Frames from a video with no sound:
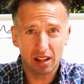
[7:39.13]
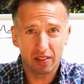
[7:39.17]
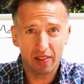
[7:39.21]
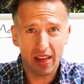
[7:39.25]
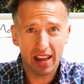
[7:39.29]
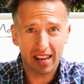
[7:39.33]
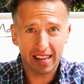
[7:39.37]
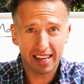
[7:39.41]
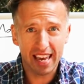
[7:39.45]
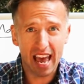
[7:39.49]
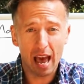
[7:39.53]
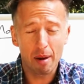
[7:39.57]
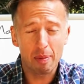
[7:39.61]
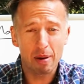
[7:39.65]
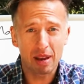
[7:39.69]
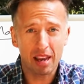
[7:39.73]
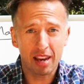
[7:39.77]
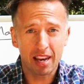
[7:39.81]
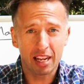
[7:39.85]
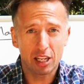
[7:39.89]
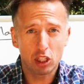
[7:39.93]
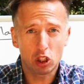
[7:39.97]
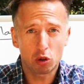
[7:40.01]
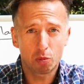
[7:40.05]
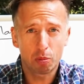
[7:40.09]
that gap it
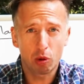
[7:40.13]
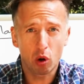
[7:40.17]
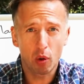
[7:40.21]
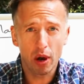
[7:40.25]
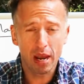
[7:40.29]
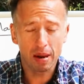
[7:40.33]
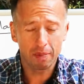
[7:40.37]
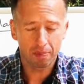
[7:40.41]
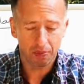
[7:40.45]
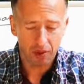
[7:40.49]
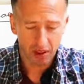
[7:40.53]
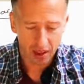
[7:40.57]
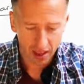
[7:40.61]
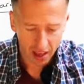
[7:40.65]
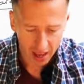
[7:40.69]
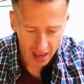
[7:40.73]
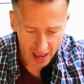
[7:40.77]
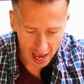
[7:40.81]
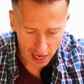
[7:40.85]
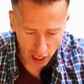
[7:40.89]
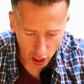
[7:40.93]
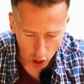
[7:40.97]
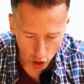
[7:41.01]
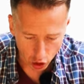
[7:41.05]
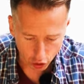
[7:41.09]
can exploit,
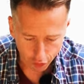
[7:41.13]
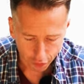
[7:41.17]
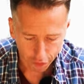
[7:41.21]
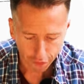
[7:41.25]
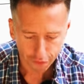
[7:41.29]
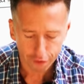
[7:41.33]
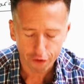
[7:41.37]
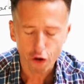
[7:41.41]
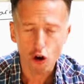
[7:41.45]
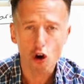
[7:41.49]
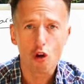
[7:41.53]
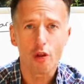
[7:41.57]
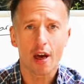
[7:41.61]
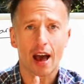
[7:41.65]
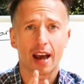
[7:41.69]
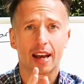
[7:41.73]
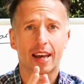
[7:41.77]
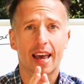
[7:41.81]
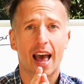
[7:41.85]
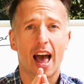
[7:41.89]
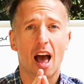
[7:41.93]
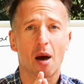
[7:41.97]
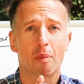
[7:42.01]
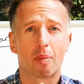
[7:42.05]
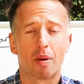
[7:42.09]
it goes through that
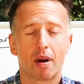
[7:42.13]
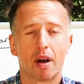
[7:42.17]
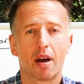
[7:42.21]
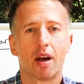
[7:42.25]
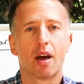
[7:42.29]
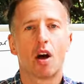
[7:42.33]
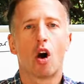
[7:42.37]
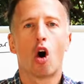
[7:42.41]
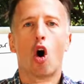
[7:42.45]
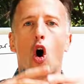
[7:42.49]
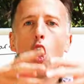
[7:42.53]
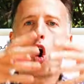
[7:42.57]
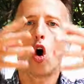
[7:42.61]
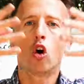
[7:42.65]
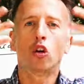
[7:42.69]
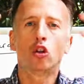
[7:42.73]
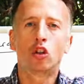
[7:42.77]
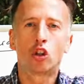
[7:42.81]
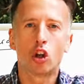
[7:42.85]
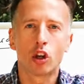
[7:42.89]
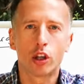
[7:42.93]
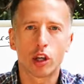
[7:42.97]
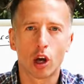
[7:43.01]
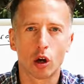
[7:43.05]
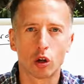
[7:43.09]
gap
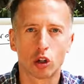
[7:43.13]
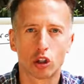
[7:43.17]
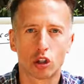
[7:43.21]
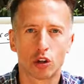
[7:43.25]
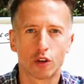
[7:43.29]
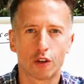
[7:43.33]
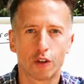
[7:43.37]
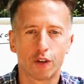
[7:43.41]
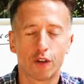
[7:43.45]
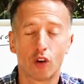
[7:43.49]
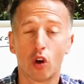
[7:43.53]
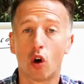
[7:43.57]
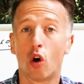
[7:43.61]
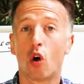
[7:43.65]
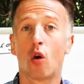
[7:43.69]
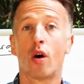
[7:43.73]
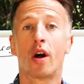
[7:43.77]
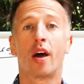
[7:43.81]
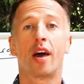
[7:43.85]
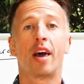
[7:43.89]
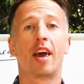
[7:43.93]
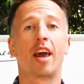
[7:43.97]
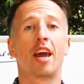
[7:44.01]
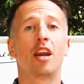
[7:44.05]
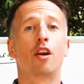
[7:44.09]
onto the ocean floor
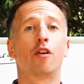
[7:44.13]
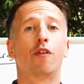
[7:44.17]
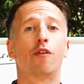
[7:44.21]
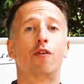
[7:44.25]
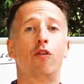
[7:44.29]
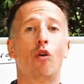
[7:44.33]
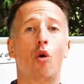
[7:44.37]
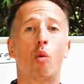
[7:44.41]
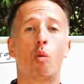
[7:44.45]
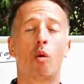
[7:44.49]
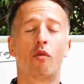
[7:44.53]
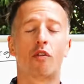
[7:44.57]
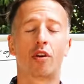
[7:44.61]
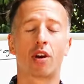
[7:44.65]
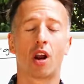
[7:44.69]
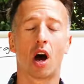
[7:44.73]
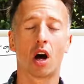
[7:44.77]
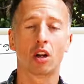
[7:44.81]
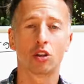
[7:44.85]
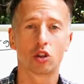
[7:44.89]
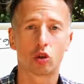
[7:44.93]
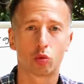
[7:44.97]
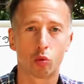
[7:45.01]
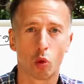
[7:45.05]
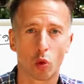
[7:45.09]
in the form of an
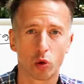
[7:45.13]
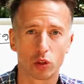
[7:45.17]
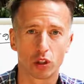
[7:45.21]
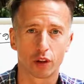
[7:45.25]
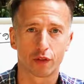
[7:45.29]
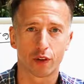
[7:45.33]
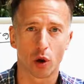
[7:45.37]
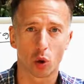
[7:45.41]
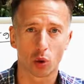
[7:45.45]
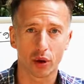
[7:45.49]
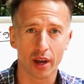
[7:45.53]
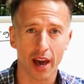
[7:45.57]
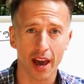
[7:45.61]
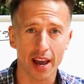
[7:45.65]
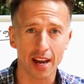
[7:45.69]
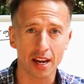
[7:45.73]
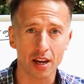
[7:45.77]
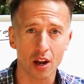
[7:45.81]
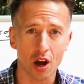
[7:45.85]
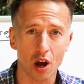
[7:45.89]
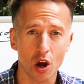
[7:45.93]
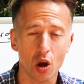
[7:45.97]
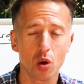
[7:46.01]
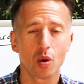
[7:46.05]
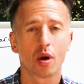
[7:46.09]
underwater
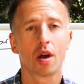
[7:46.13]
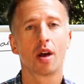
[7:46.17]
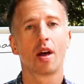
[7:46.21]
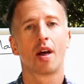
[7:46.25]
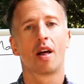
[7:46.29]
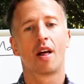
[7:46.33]
volcano.